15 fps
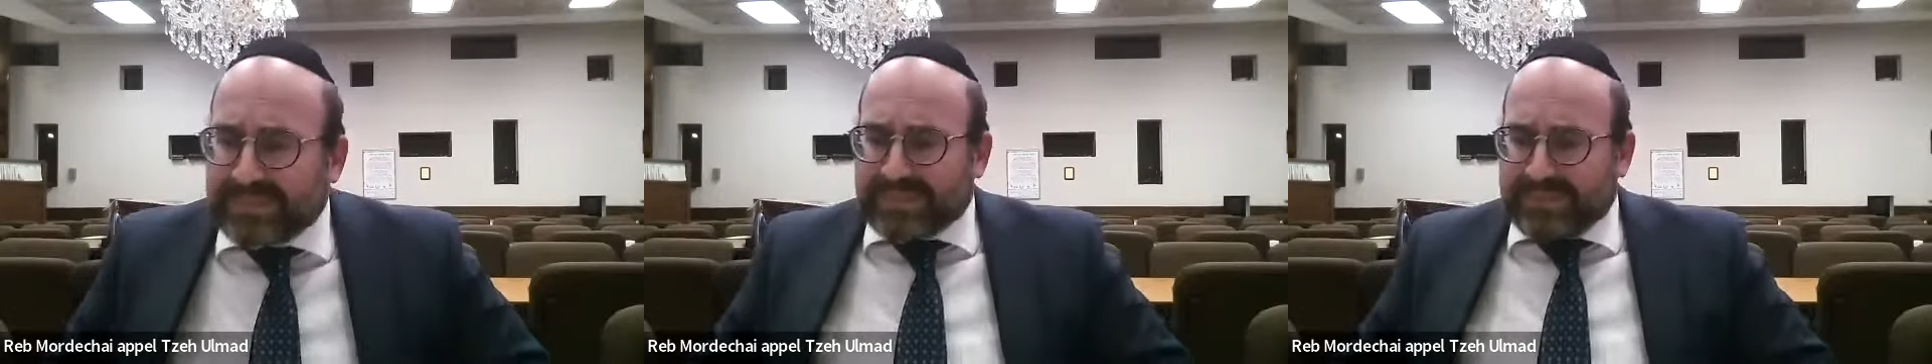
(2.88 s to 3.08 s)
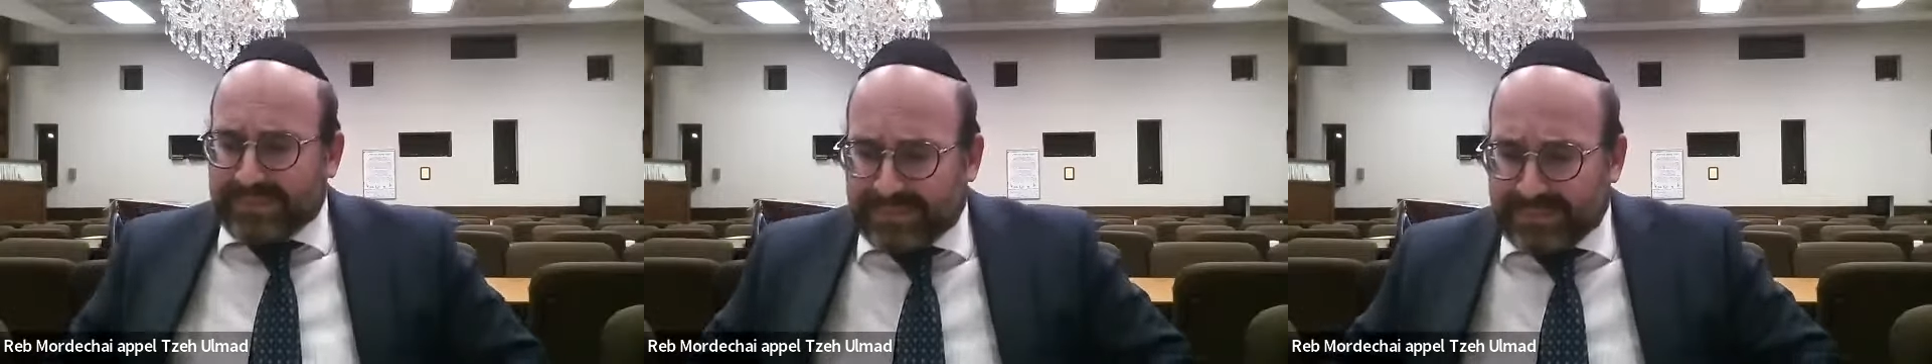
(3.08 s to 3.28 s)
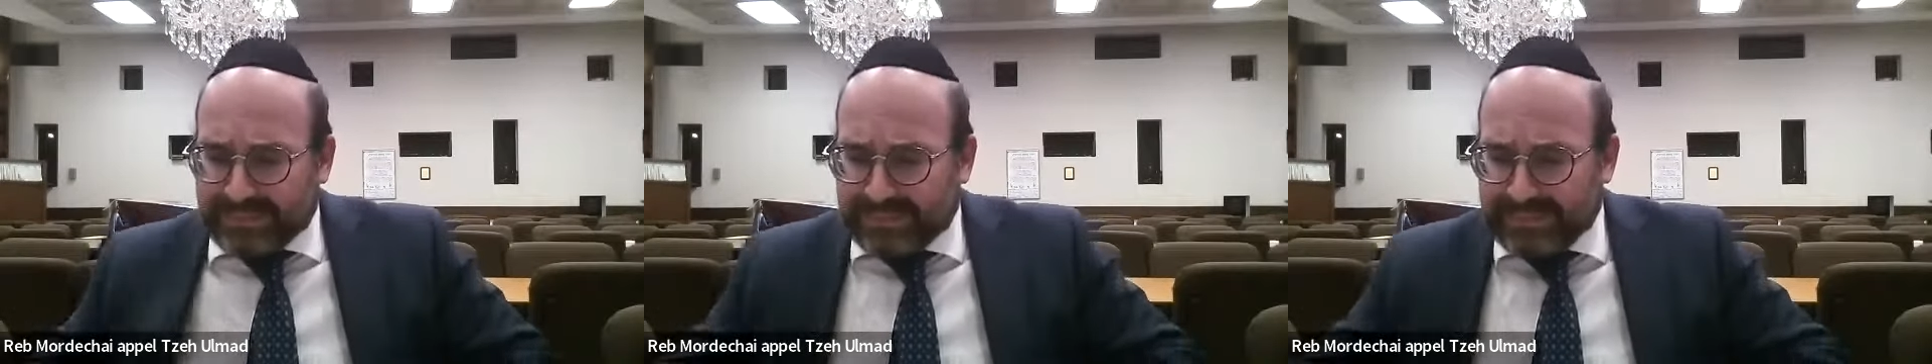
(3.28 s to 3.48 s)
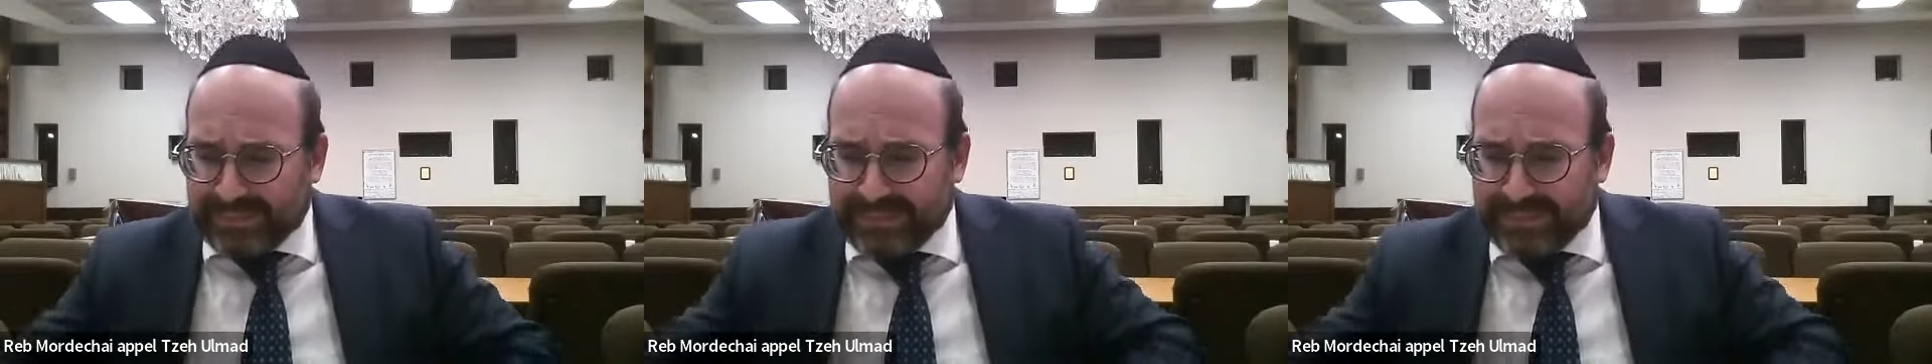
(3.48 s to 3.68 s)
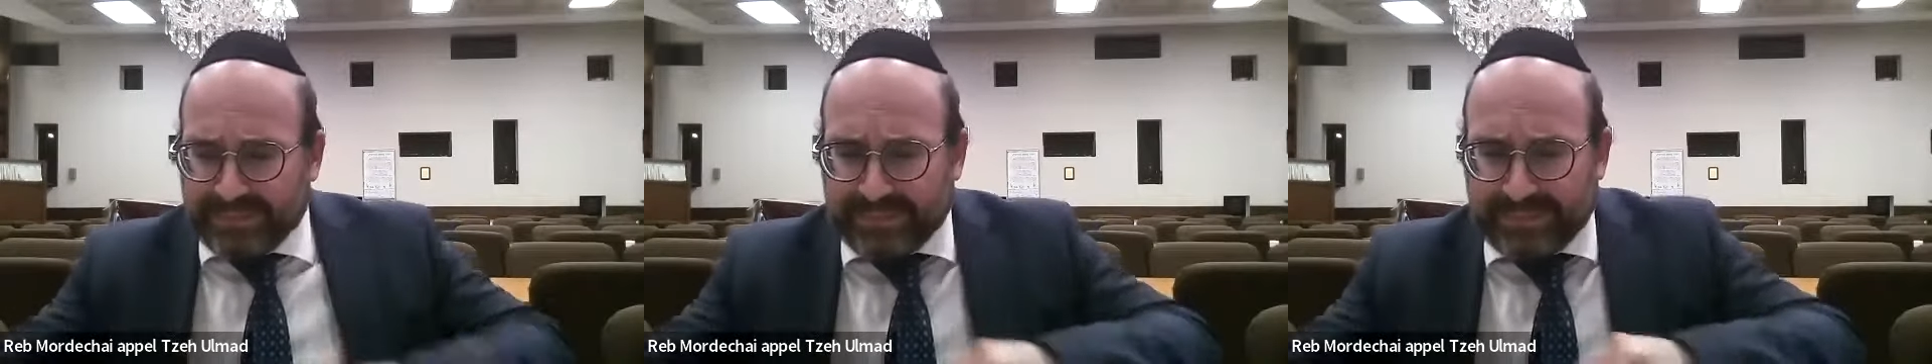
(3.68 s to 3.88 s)
That it was
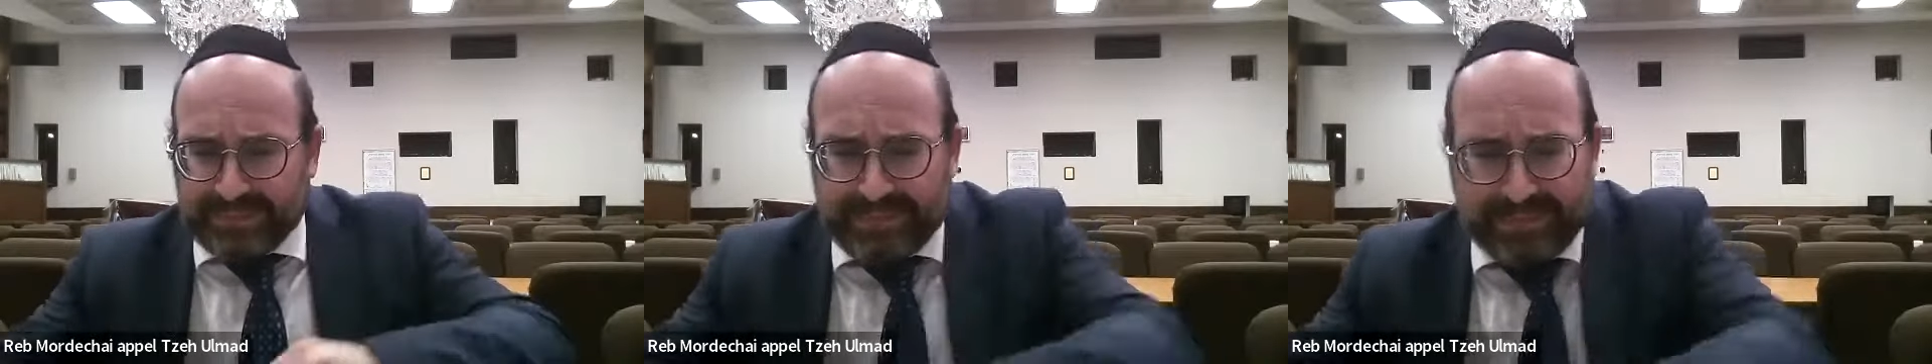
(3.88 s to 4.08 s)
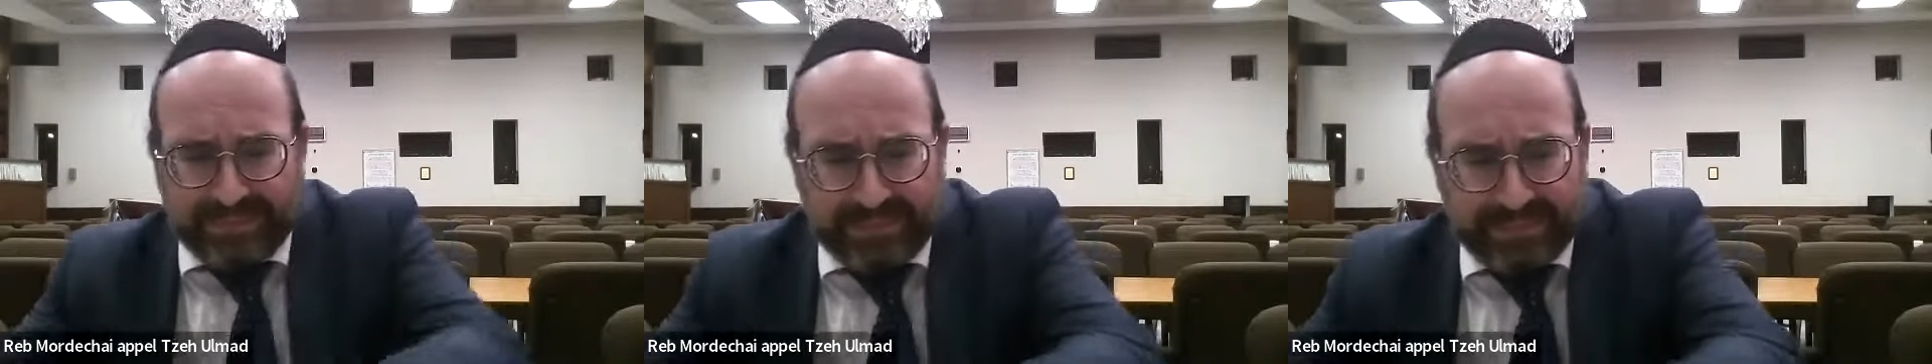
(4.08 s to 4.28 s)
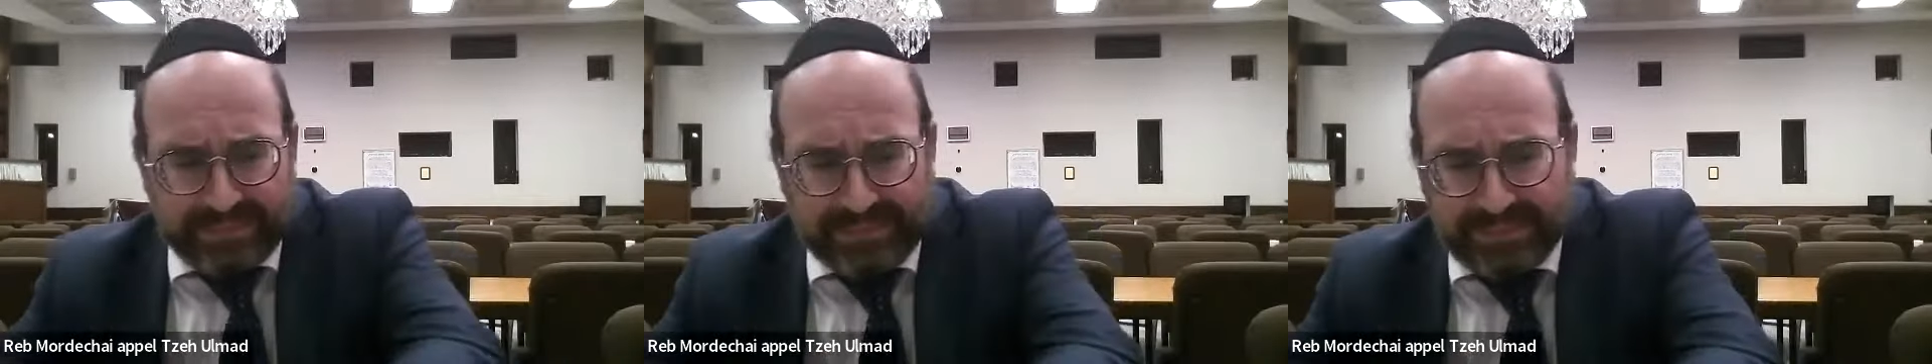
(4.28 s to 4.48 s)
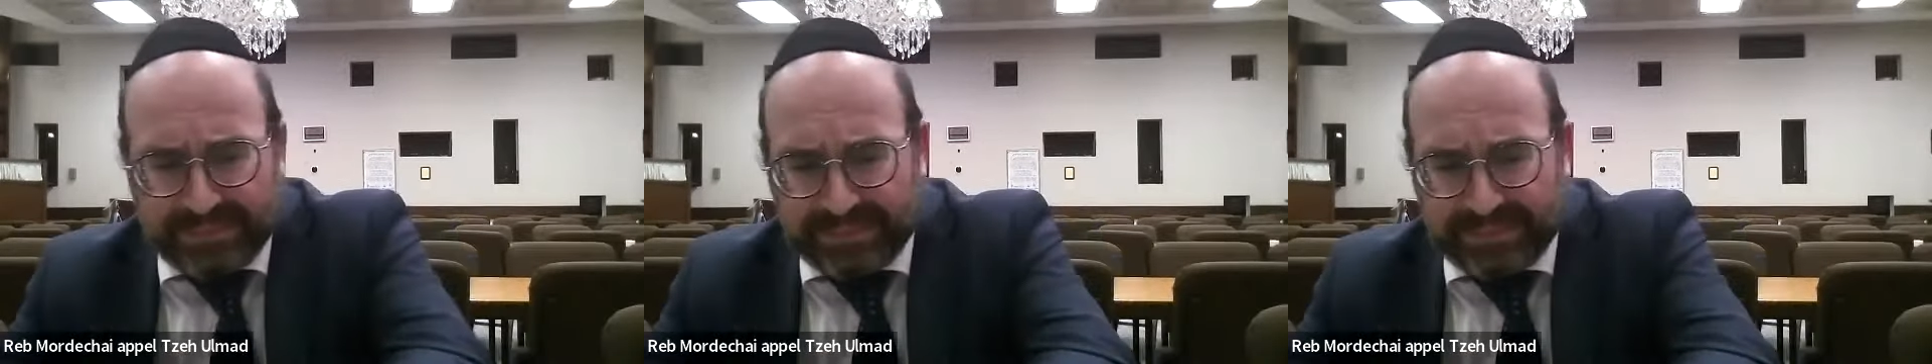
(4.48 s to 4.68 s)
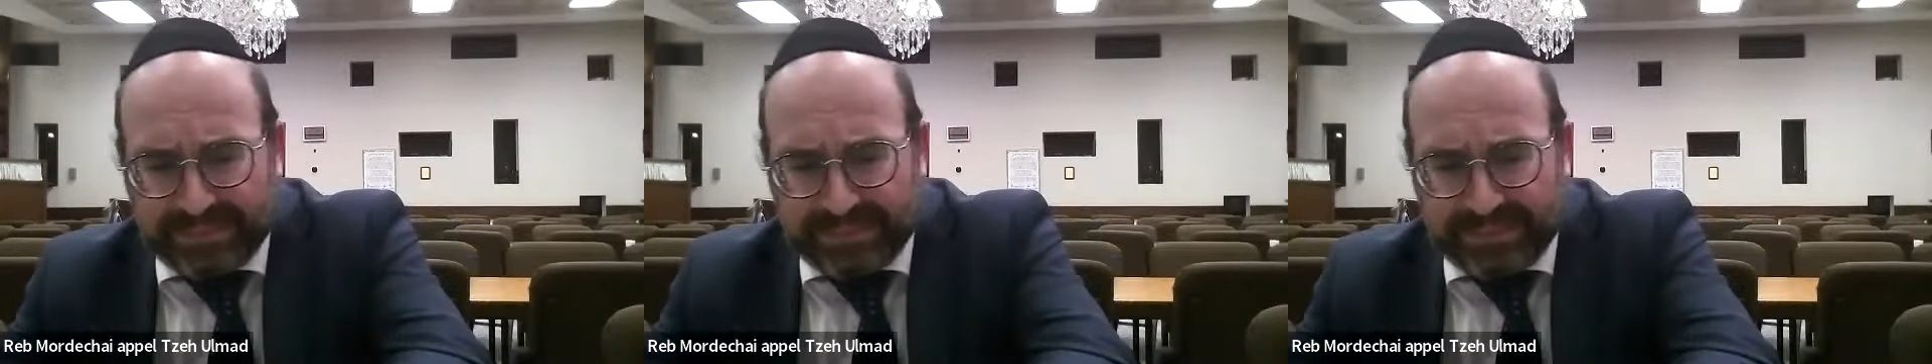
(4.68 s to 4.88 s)
uh, the sponsorship